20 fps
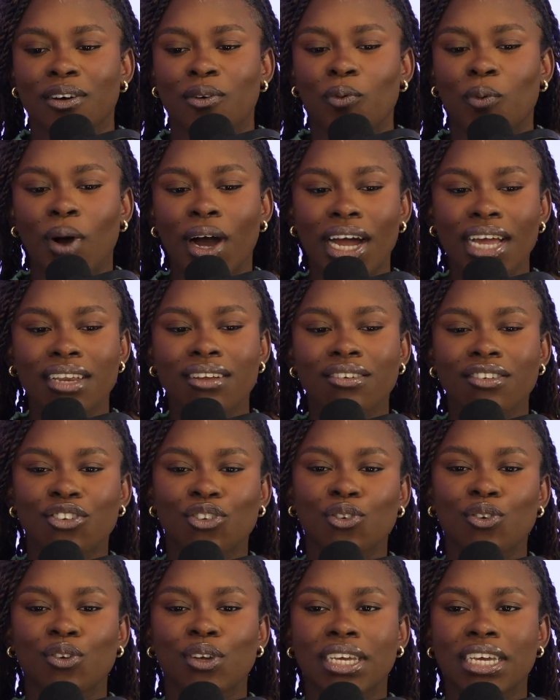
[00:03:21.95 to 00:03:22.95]
why don't
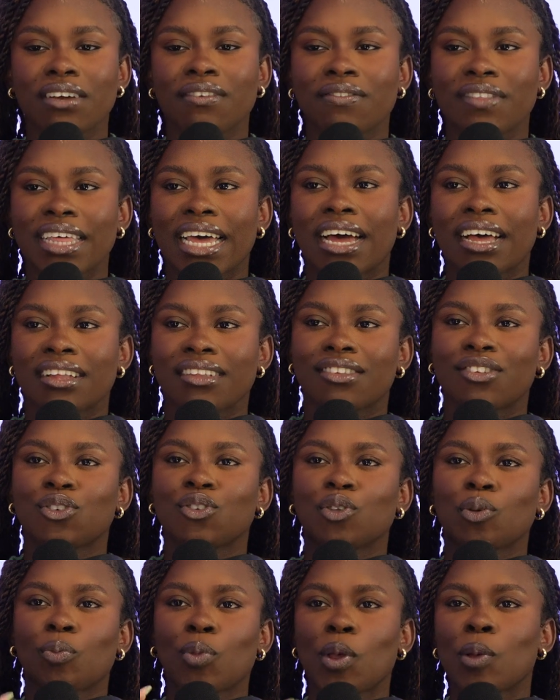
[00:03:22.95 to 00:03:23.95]
you give that to
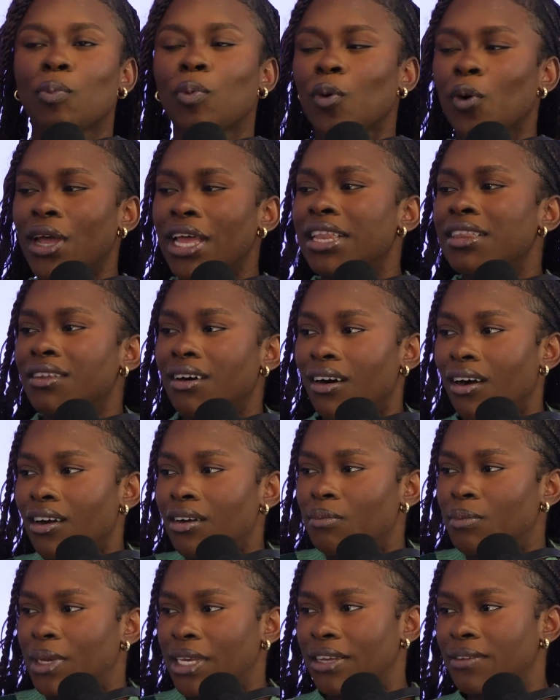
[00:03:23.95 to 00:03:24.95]
the people in the
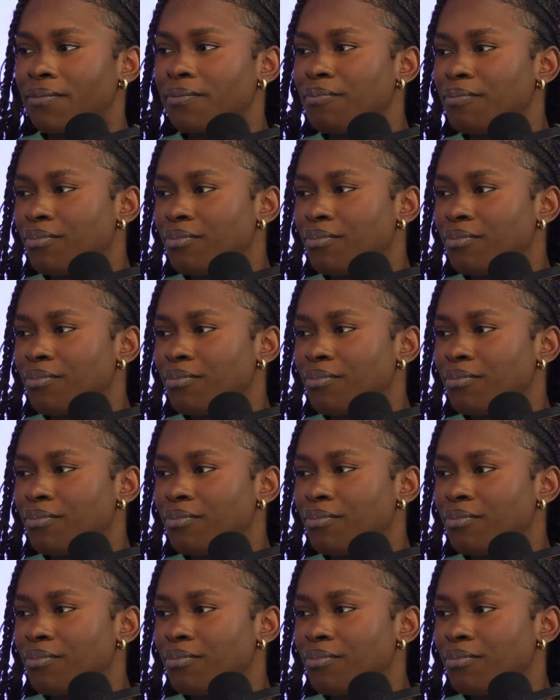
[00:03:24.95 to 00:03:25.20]
Army?